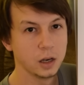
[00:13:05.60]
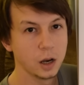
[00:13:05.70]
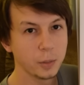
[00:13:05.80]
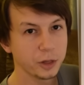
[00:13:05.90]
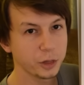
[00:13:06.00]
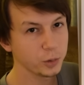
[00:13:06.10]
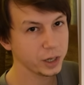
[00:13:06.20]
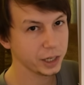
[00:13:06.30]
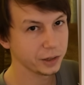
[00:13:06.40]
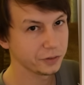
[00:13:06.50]
Number
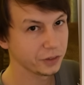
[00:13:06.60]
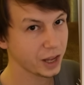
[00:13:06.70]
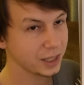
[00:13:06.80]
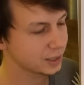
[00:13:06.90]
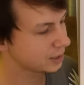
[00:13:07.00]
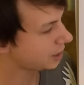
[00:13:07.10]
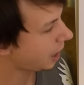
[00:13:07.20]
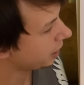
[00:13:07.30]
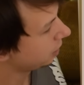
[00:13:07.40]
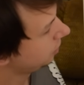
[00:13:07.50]
three, flight
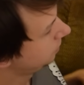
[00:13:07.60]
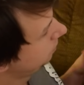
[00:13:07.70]
style.